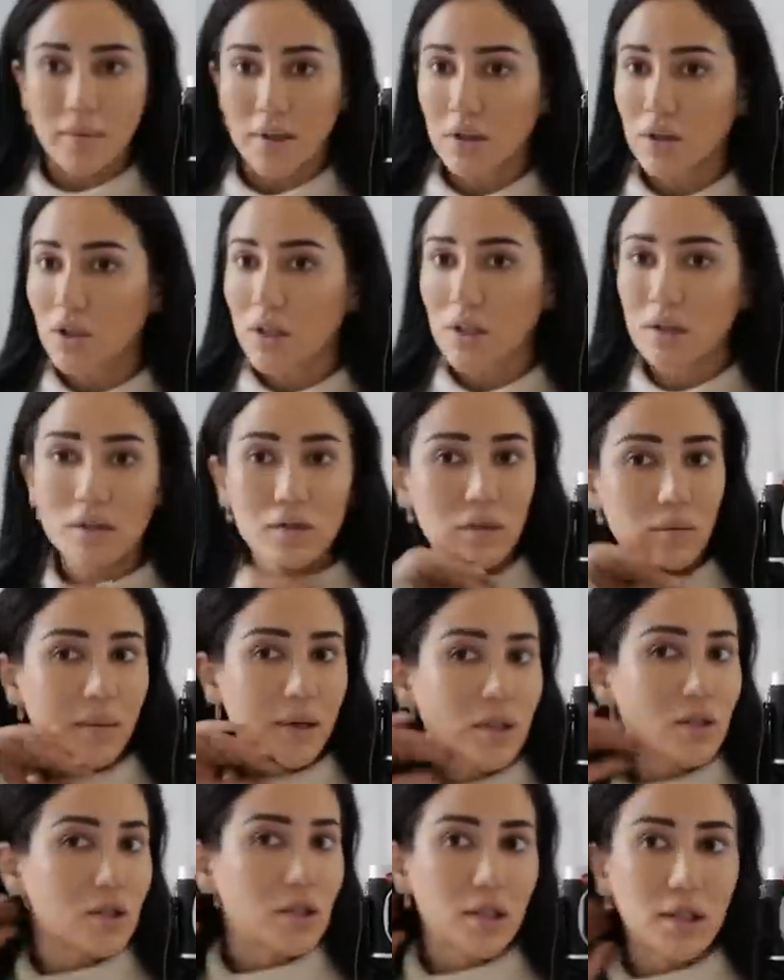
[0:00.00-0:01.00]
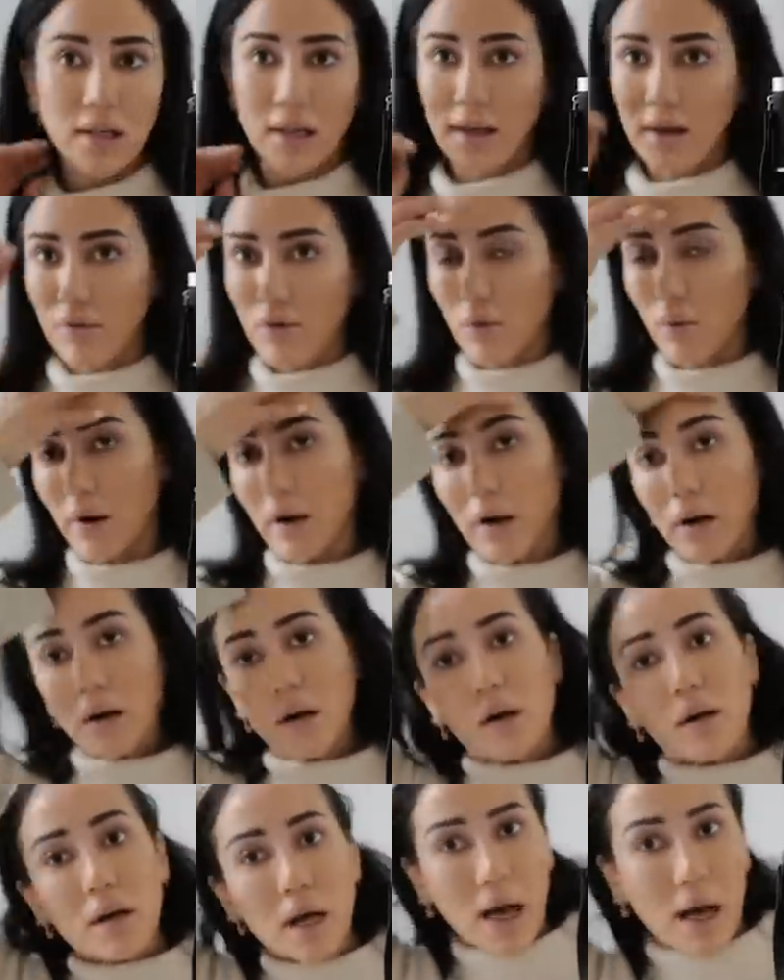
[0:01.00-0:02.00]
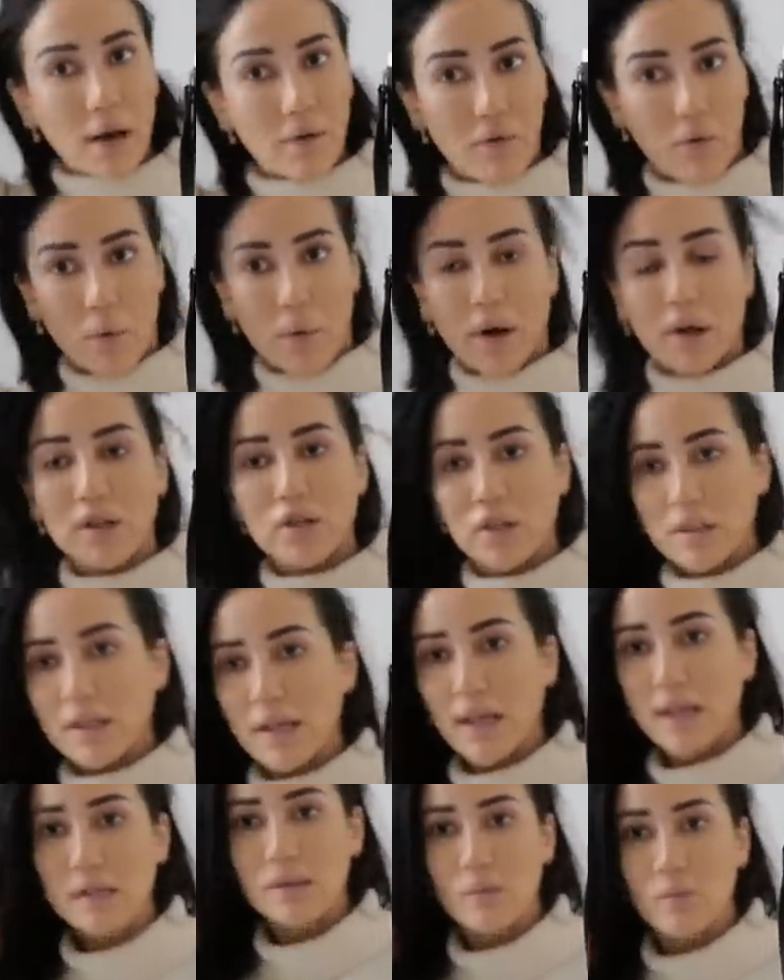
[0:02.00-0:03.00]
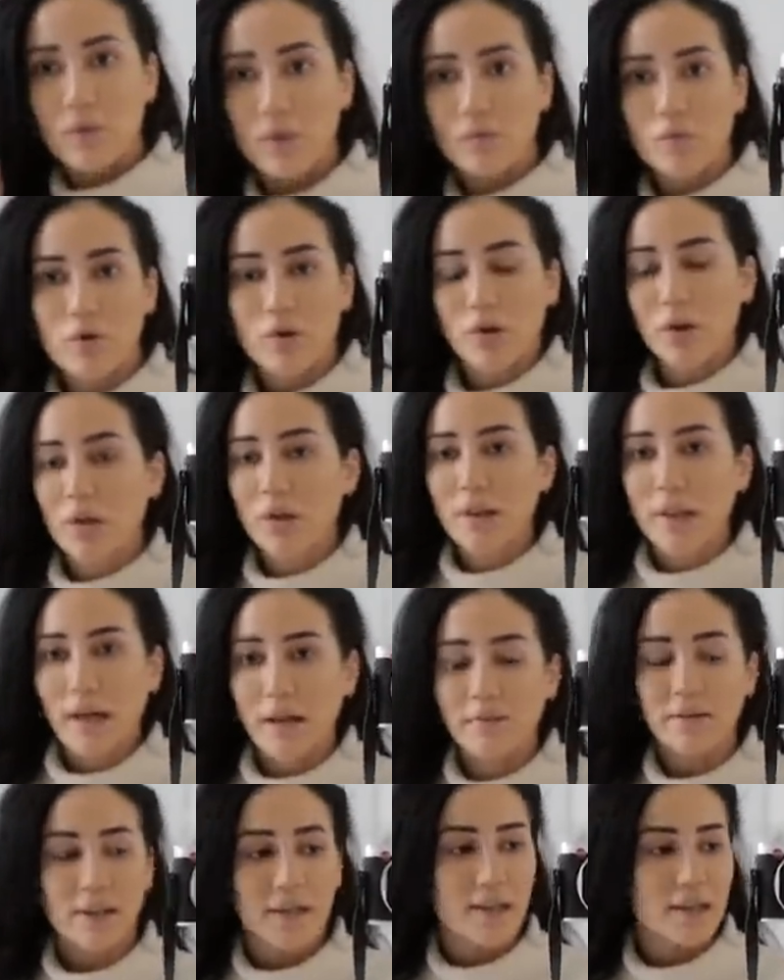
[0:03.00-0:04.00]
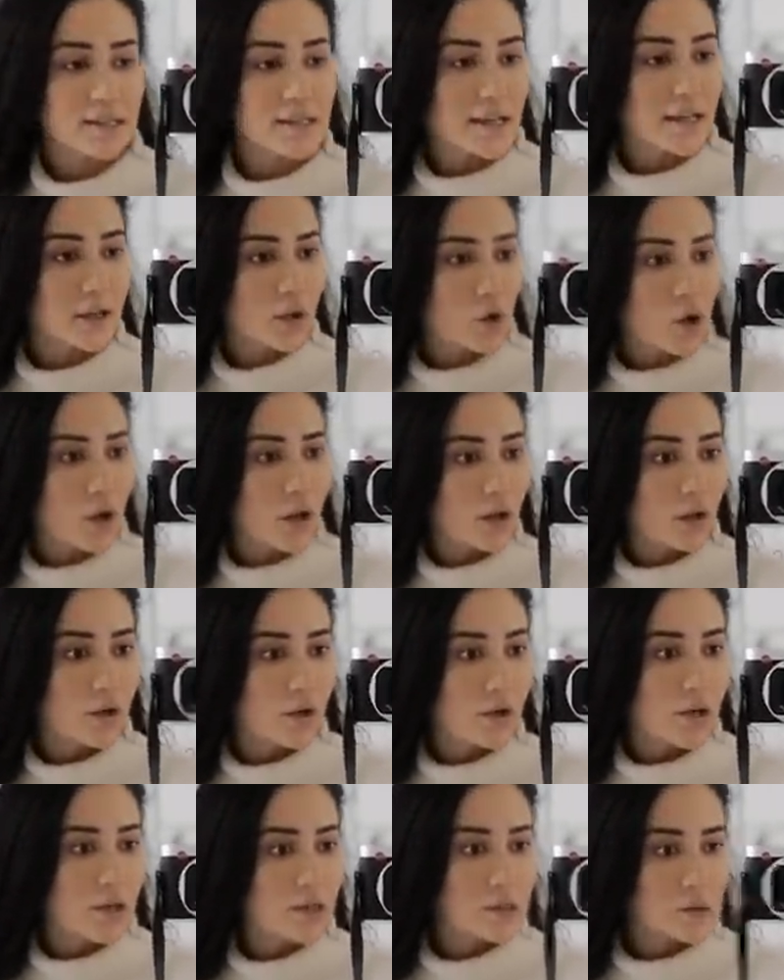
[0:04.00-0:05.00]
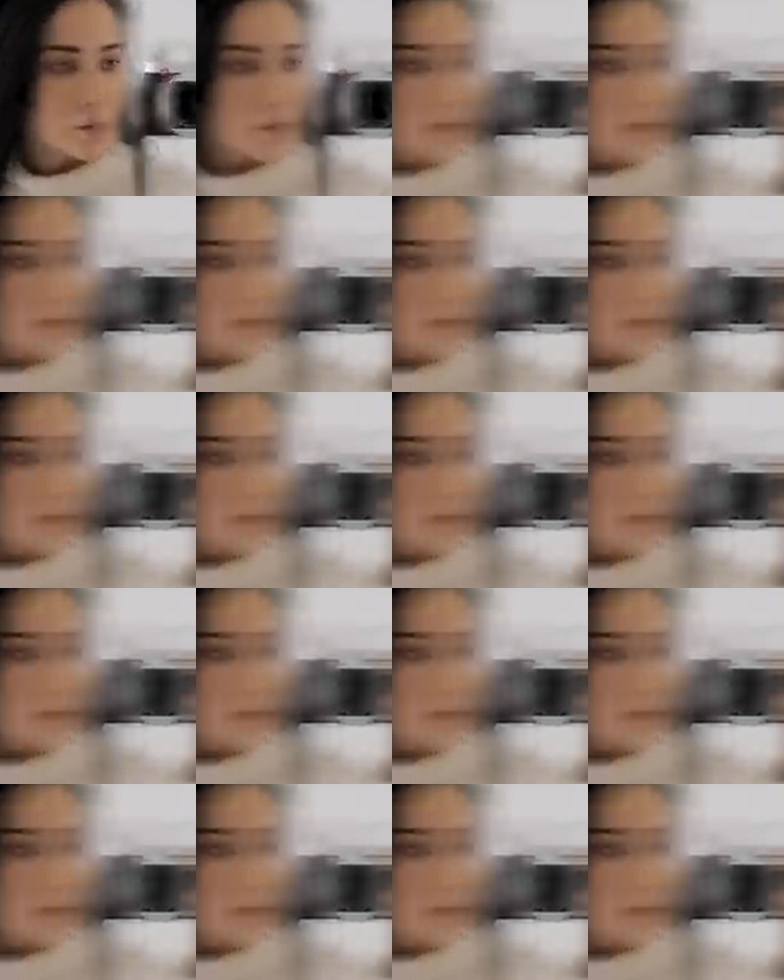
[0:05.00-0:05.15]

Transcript: my cheeks on my chin everywhere everywhere it just adds a bit more liveliness and color as